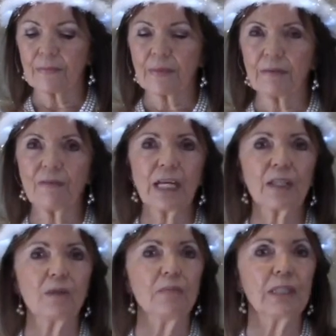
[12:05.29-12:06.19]
In fact,
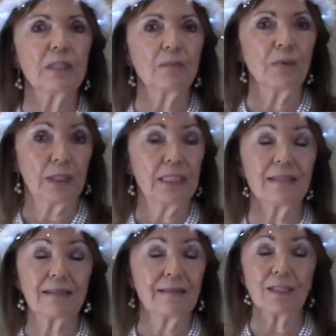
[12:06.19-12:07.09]
the biggest bullies
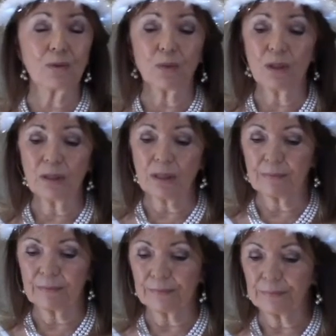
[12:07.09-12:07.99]
in this world,
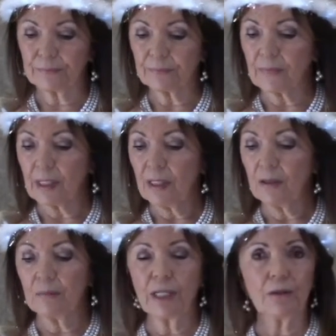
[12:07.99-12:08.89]

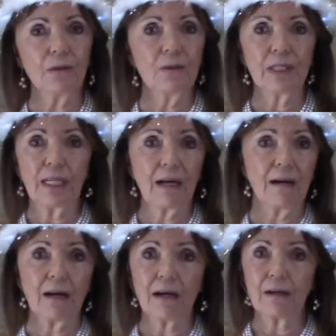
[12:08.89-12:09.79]
no matter who they
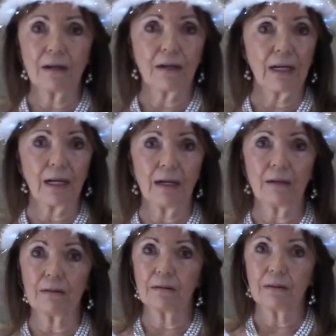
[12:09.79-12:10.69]
are or
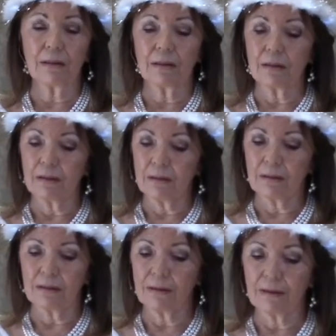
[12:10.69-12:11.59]
how
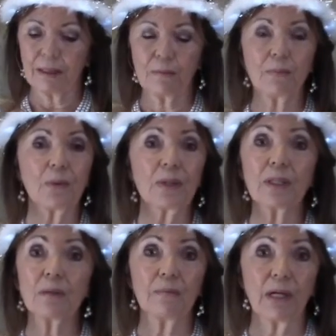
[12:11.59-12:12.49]

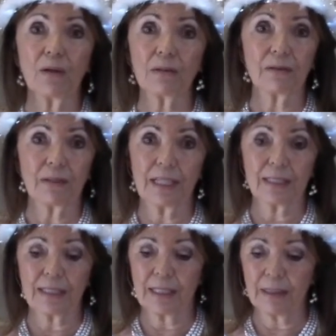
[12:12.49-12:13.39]
important and powerful they
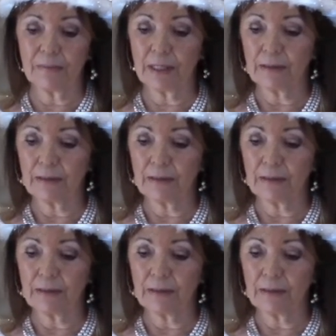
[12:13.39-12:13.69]
seem,